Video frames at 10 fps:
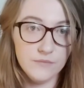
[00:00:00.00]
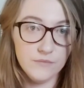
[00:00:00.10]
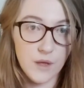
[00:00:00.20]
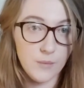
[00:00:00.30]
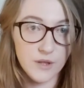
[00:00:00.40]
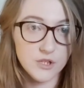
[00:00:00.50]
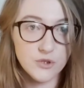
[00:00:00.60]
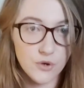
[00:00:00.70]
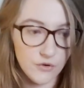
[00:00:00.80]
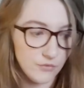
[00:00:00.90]

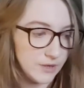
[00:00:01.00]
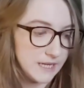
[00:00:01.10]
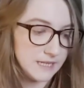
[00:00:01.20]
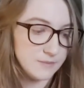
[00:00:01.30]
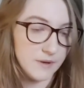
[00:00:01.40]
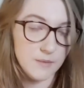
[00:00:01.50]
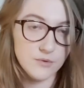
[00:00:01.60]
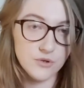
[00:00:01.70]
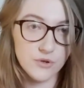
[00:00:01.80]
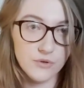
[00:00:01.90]
unsure of what it is, but I'm
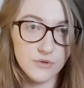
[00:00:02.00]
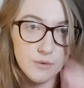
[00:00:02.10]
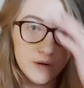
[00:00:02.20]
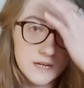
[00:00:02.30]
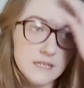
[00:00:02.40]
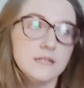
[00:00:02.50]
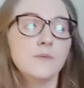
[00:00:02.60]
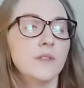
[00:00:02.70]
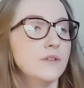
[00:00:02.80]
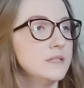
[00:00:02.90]
sure you'll know what it is,
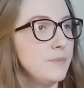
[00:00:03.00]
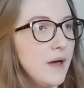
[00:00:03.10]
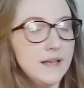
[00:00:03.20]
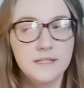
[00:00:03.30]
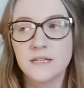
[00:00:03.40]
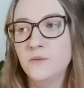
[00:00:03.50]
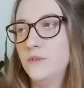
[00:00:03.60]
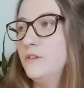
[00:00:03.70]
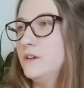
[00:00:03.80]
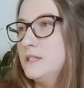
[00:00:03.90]
whether it's a person,
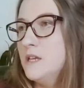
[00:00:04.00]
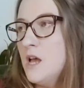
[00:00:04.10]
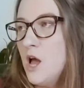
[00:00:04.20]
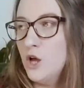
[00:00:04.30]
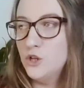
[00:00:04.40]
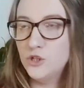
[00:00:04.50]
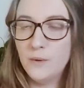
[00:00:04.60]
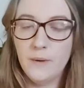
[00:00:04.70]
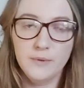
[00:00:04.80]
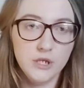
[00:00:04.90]
whether it's job
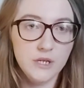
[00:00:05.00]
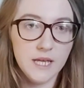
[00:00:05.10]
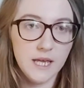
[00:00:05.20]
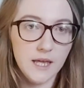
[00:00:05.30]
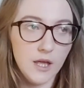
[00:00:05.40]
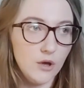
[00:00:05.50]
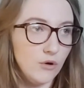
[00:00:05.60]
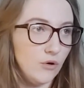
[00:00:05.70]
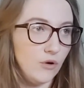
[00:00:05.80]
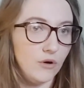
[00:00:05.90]
opportunity,
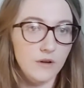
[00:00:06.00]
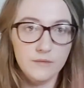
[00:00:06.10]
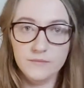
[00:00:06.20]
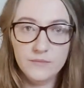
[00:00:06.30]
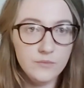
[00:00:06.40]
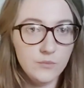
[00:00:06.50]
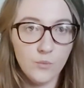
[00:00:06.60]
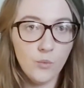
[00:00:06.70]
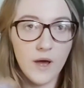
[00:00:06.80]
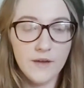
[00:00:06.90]
or
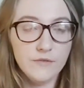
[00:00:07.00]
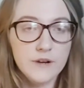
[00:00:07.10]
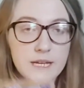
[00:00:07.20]
whatever it